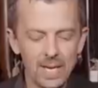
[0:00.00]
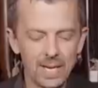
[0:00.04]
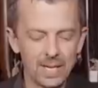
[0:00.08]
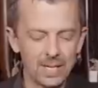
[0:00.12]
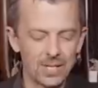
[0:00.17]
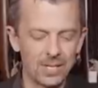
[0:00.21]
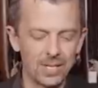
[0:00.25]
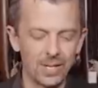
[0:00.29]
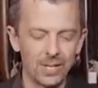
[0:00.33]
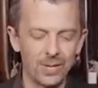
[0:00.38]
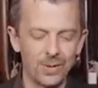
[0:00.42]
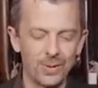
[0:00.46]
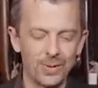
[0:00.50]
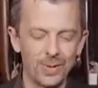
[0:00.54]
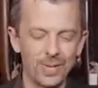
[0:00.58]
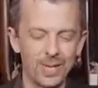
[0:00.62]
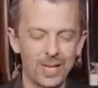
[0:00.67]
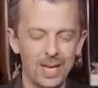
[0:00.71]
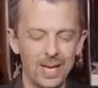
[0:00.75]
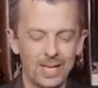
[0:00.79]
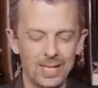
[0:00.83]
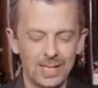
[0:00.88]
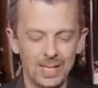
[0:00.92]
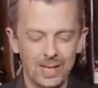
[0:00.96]
that's done on
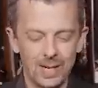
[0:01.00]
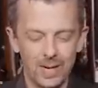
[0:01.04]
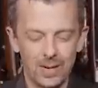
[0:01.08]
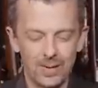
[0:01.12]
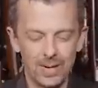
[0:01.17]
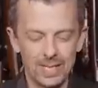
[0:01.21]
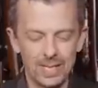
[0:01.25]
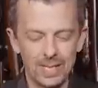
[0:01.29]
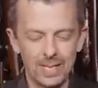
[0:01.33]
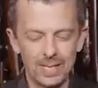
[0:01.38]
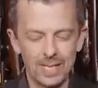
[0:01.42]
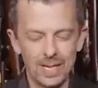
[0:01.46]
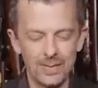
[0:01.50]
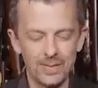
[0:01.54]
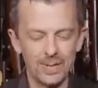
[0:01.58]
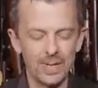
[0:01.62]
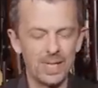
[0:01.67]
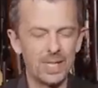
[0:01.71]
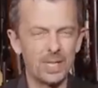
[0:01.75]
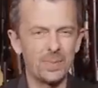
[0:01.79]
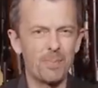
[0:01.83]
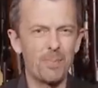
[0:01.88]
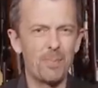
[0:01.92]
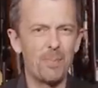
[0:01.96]
the SAR 87
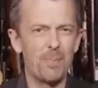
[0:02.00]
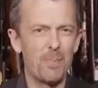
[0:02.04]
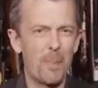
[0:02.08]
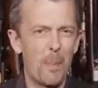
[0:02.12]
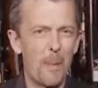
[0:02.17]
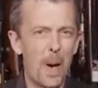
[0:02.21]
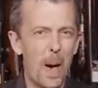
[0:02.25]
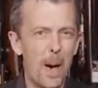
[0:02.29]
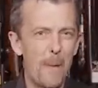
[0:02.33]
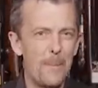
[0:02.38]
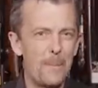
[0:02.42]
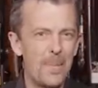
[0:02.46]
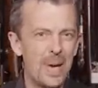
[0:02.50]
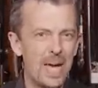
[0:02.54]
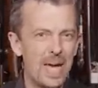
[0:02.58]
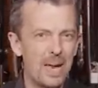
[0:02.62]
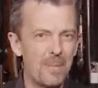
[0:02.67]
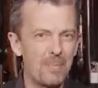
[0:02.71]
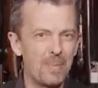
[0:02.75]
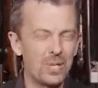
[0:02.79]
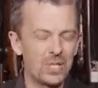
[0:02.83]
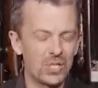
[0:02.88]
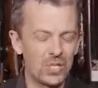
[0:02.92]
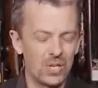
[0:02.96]
is a
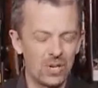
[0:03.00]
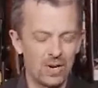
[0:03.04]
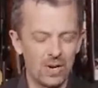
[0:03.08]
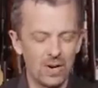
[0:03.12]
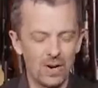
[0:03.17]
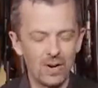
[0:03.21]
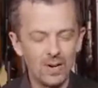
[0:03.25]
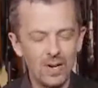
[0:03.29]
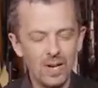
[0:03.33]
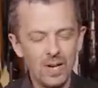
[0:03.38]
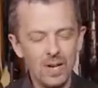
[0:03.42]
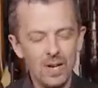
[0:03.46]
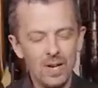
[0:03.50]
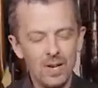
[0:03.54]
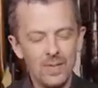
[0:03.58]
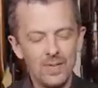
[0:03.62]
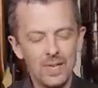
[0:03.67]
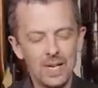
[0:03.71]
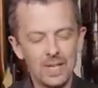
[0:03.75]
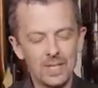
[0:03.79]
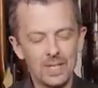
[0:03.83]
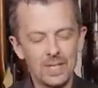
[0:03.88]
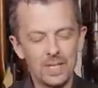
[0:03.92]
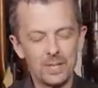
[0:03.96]
bit bizarre.
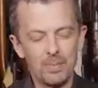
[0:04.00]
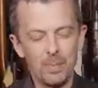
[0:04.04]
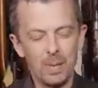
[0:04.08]
There's this